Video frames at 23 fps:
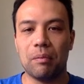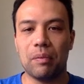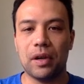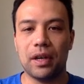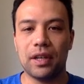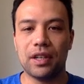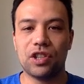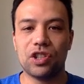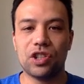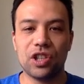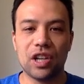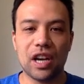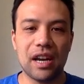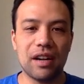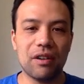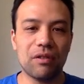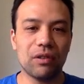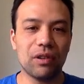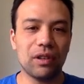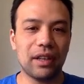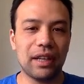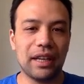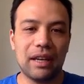but
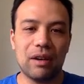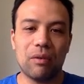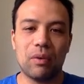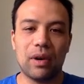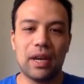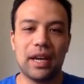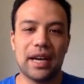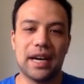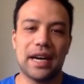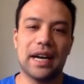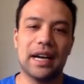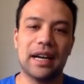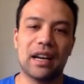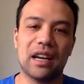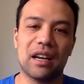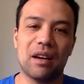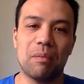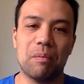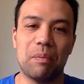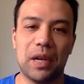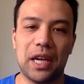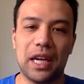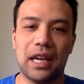generally we are going
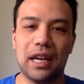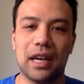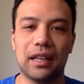to be